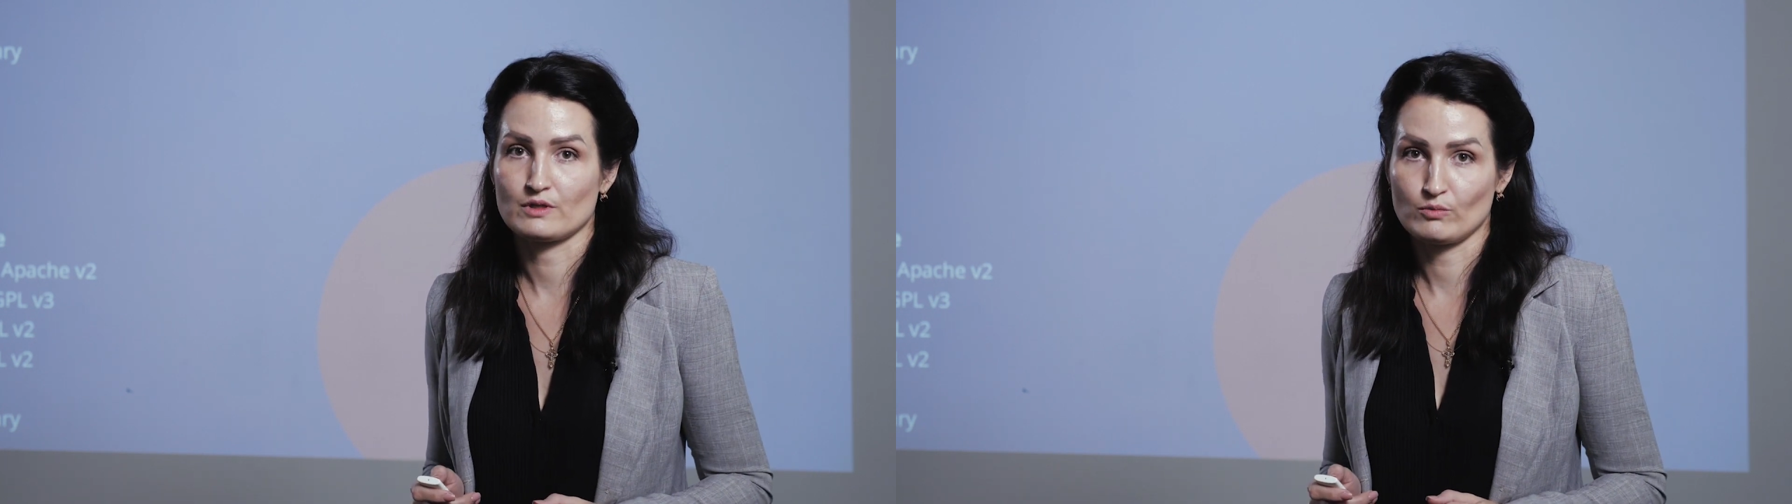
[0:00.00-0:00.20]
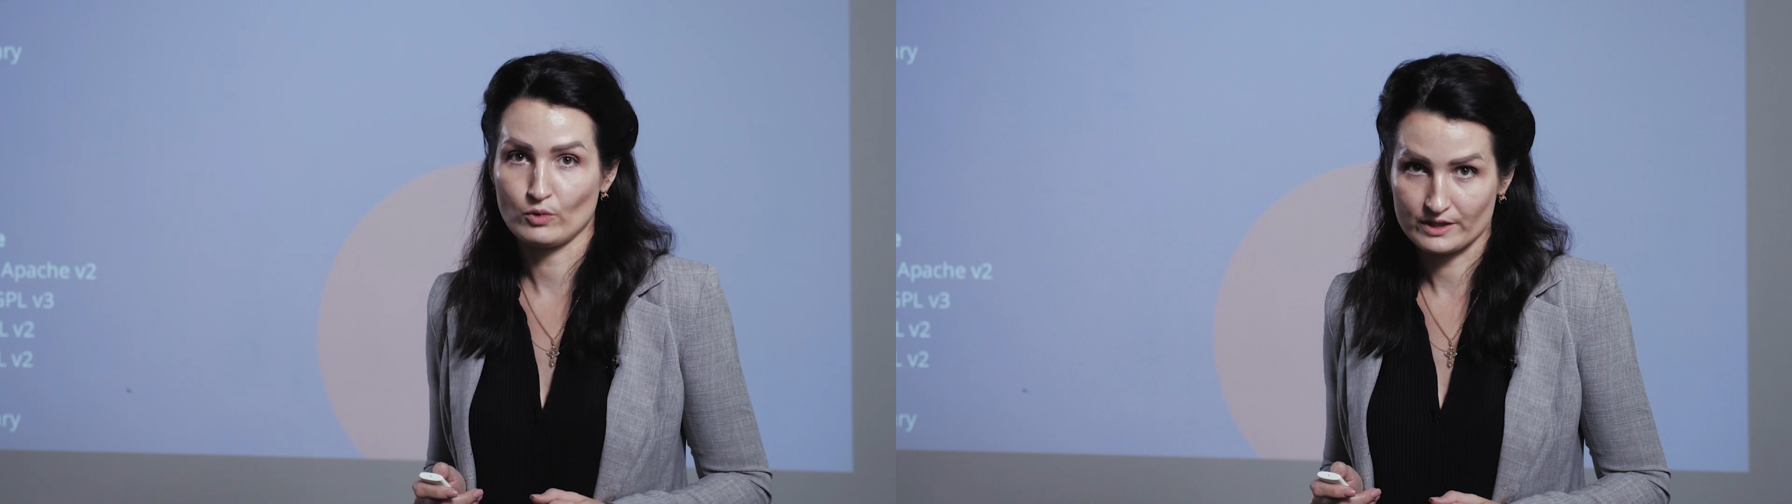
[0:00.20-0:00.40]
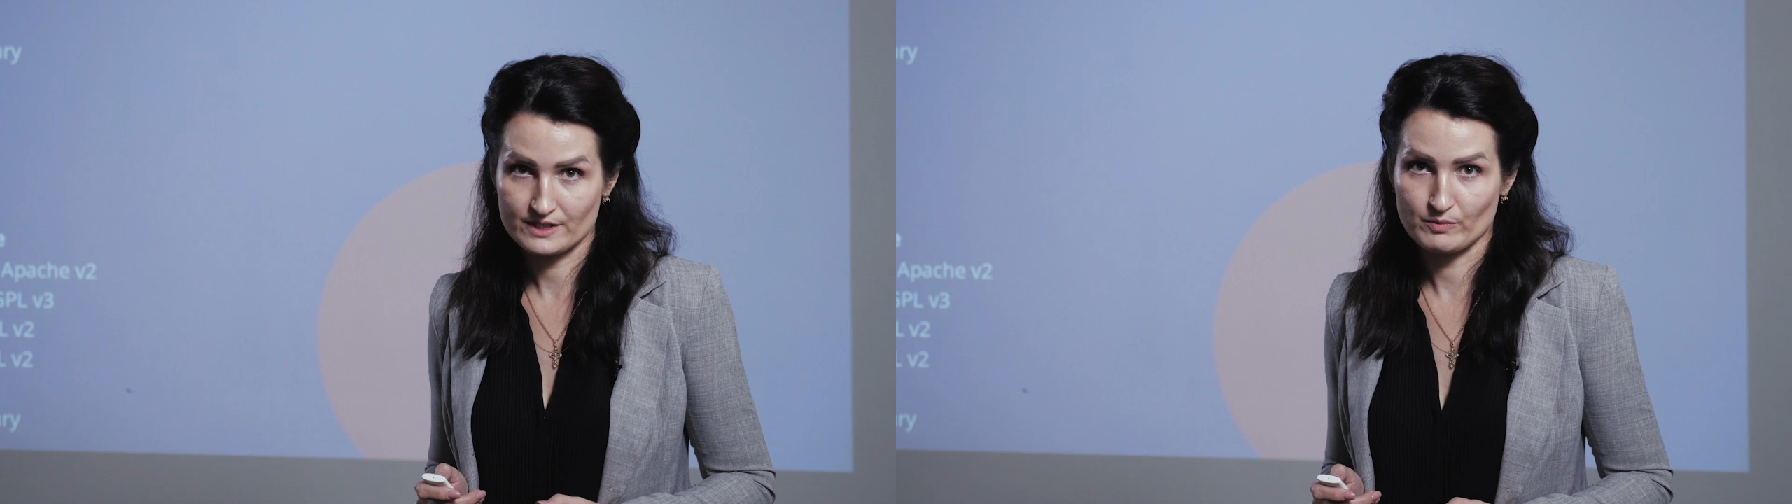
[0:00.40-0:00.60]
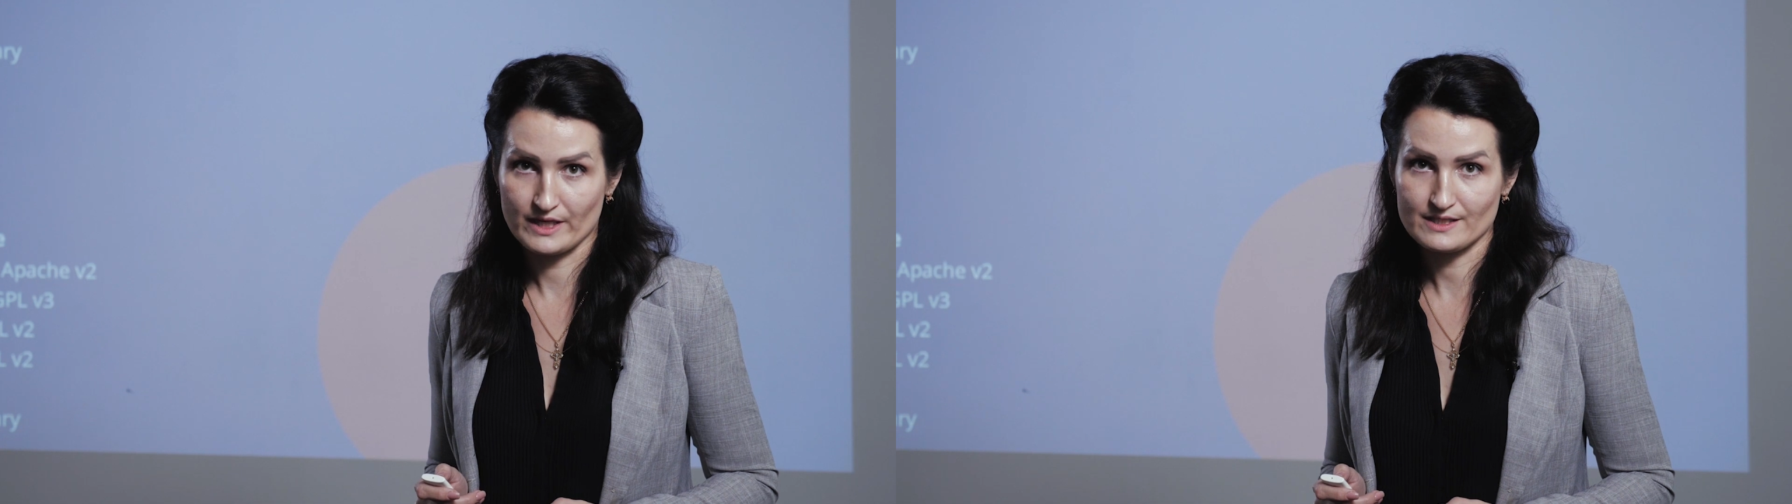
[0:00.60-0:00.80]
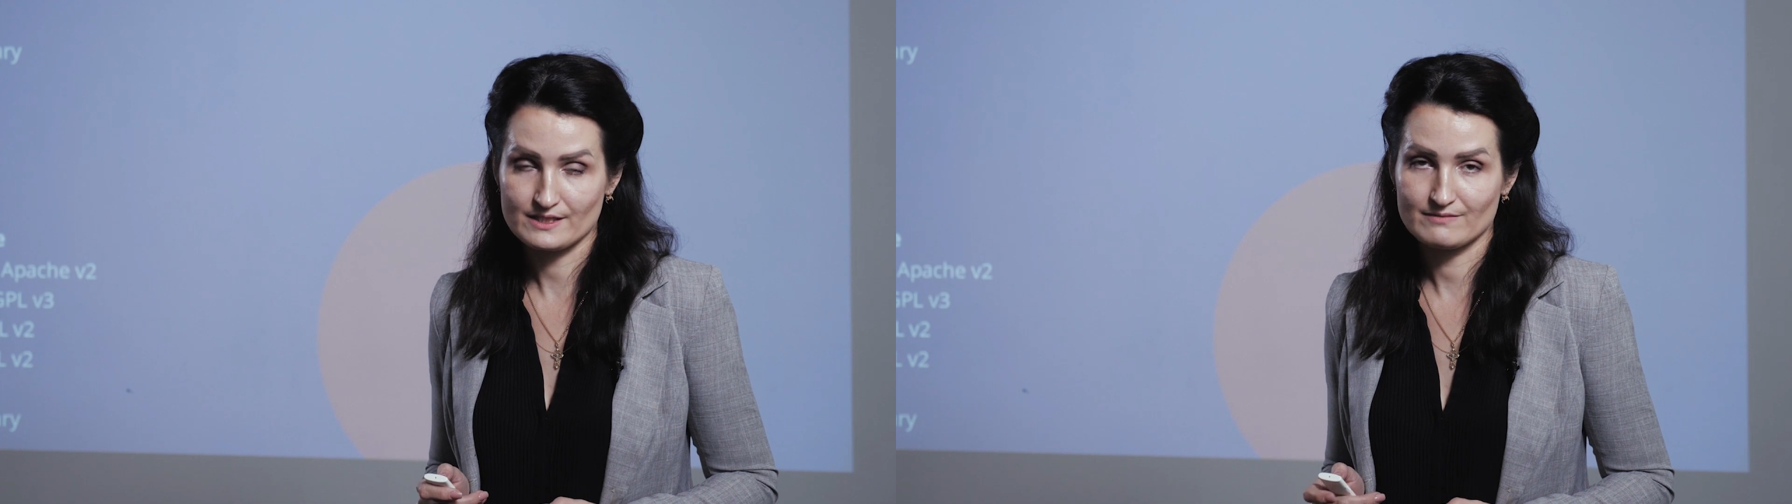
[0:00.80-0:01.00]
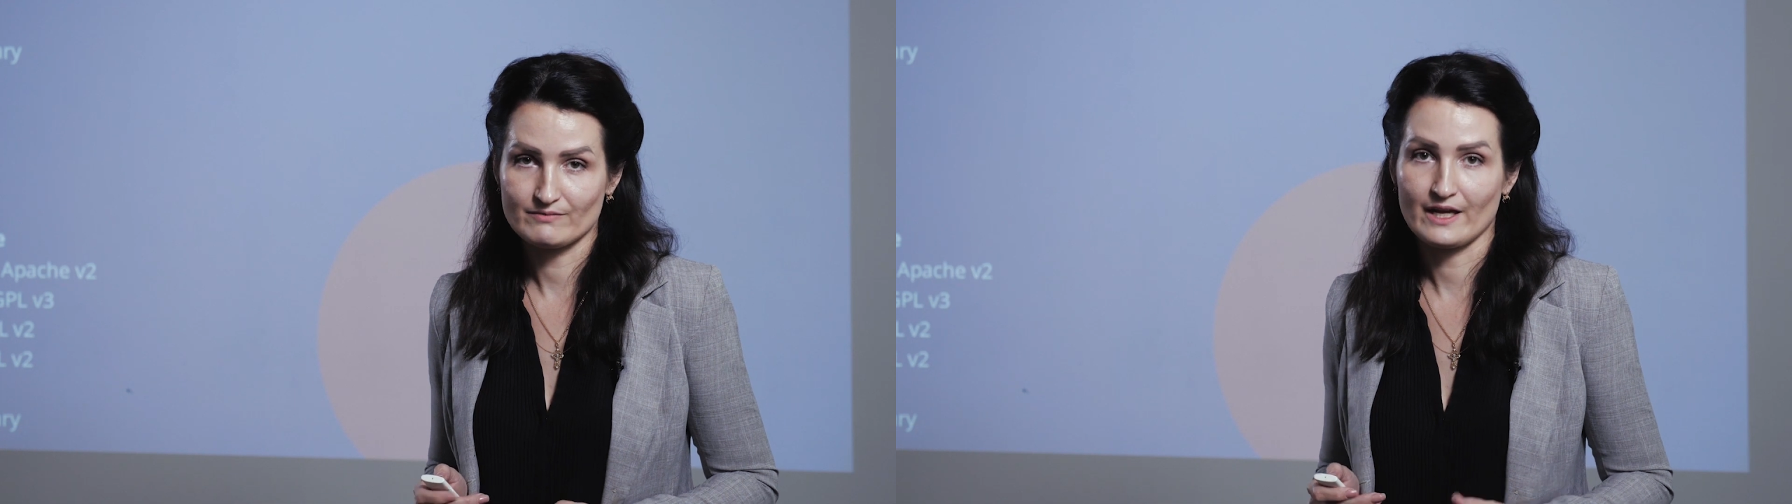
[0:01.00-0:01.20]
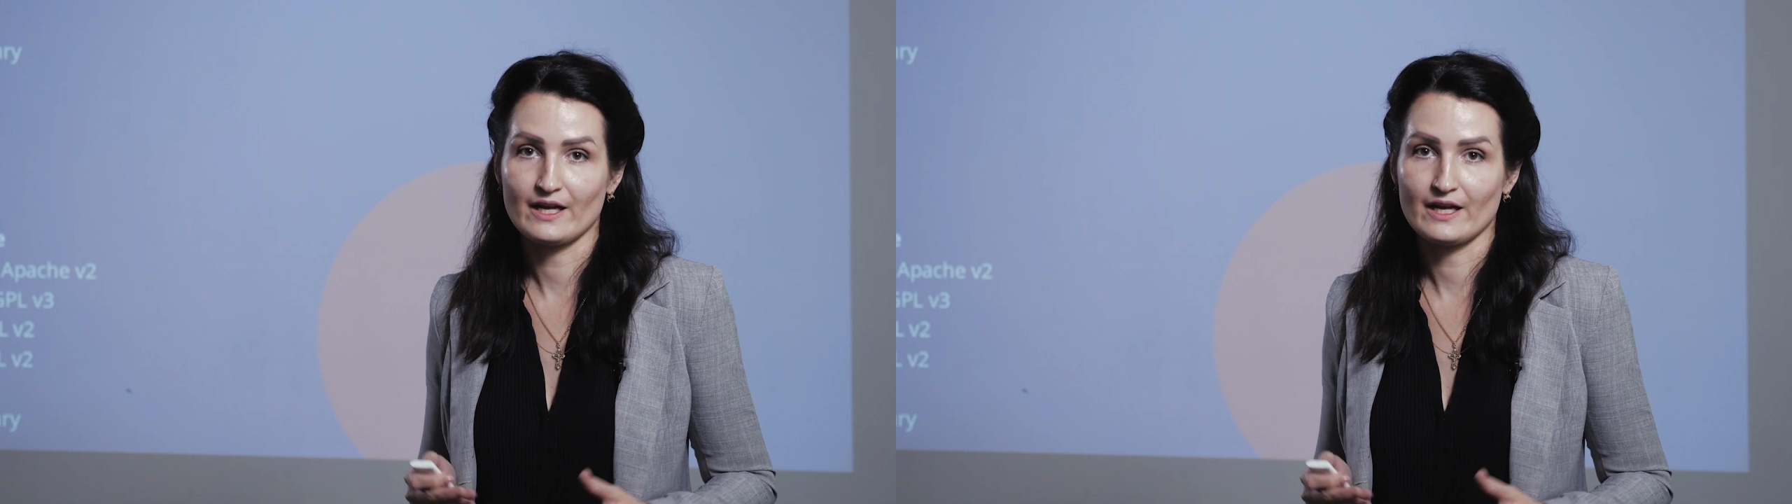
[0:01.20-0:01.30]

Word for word: the Workspace,